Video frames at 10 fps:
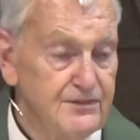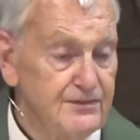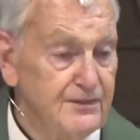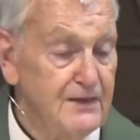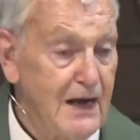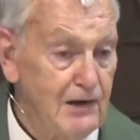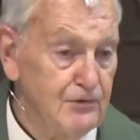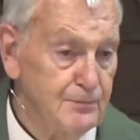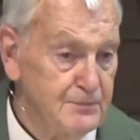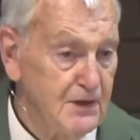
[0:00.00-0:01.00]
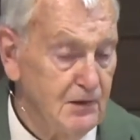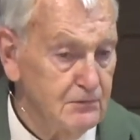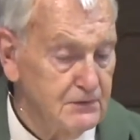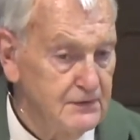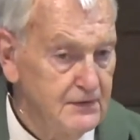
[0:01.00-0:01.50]
It's an Arab
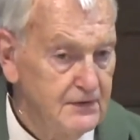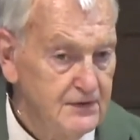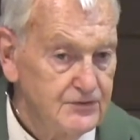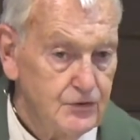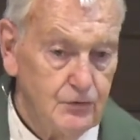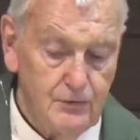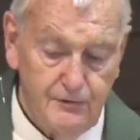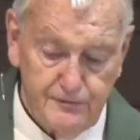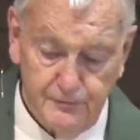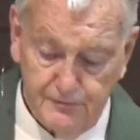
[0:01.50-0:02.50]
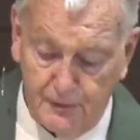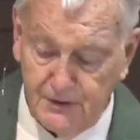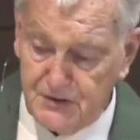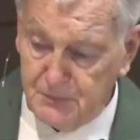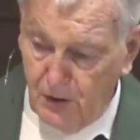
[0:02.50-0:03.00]
town. So from a
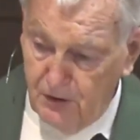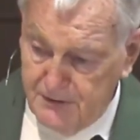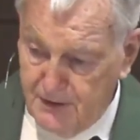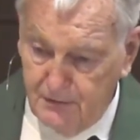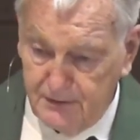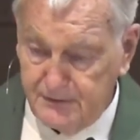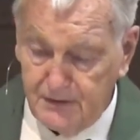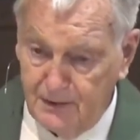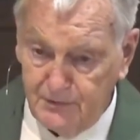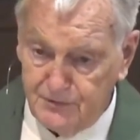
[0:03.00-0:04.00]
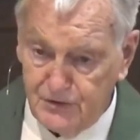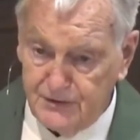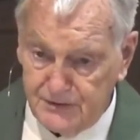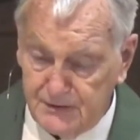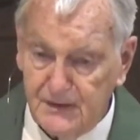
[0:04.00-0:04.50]
small town in the time of
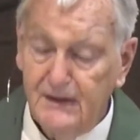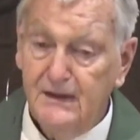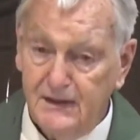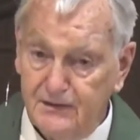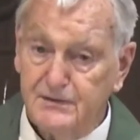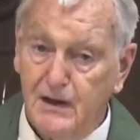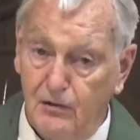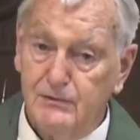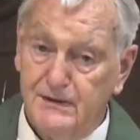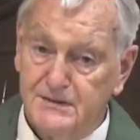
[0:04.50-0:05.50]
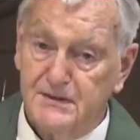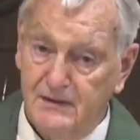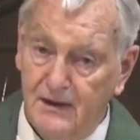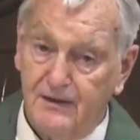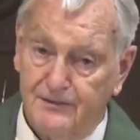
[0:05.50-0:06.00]
Jesus, it now is
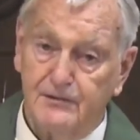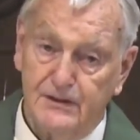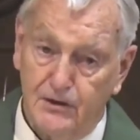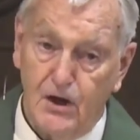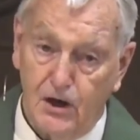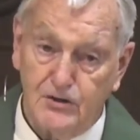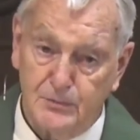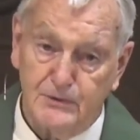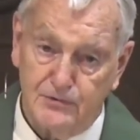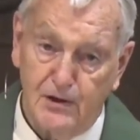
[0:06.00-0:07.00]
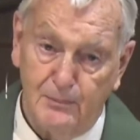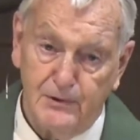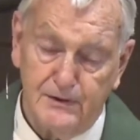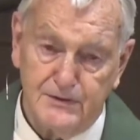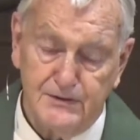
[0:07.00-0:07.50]
a very large
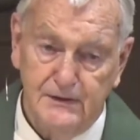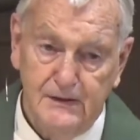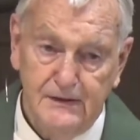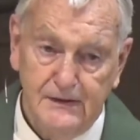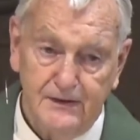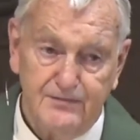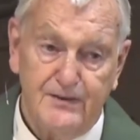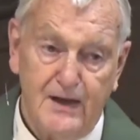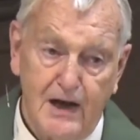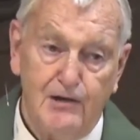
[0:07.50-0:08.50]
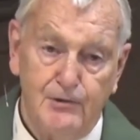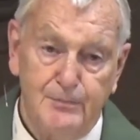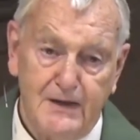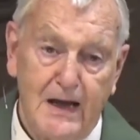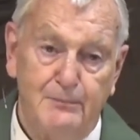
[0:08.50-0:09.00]
metropolis. It's the Arab
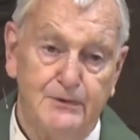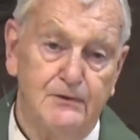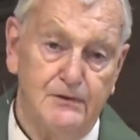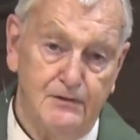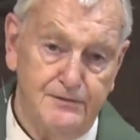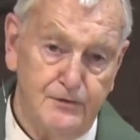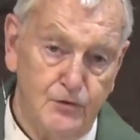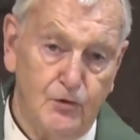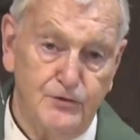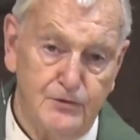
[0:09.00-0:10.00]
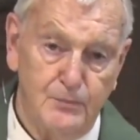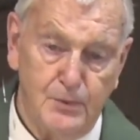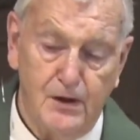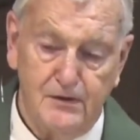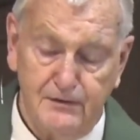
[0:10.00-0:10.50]
capital of the northern
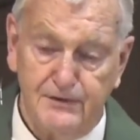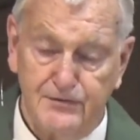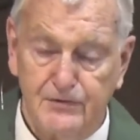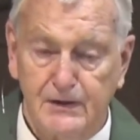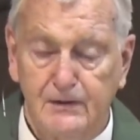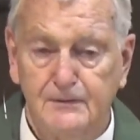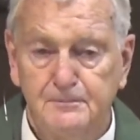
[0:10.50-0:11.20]
part of Israel.